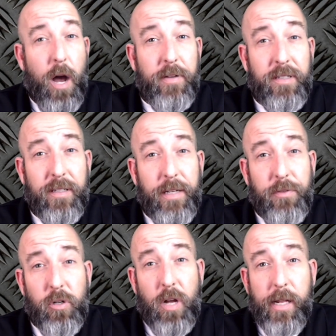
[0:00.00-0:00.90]
Obviously, if
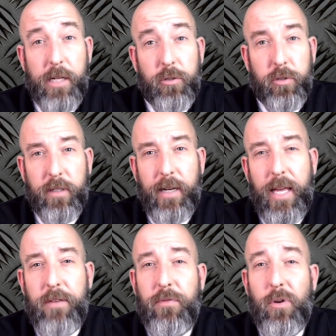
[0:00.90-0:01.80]
you're not interested in
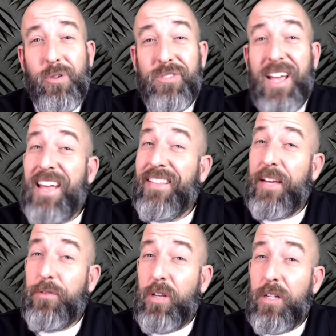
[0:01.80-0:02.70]
headphones, they
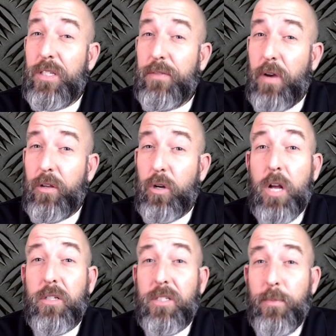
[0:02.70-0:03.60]
have tons of other
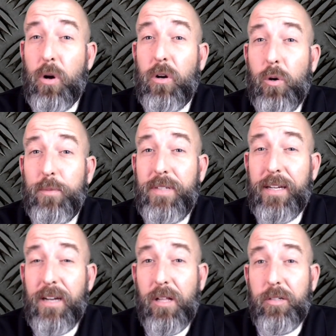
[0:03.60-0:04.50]
smart home
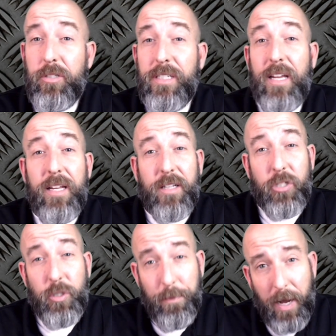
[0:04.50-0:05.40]
technology that
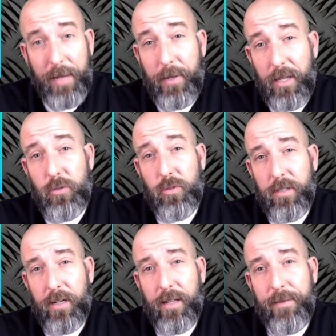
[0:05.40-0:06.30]
you might be
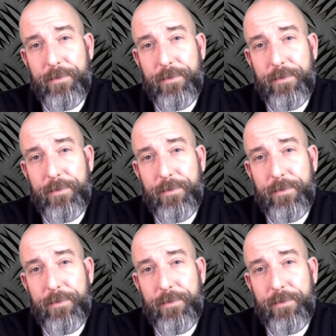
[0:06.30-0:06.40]
interested in.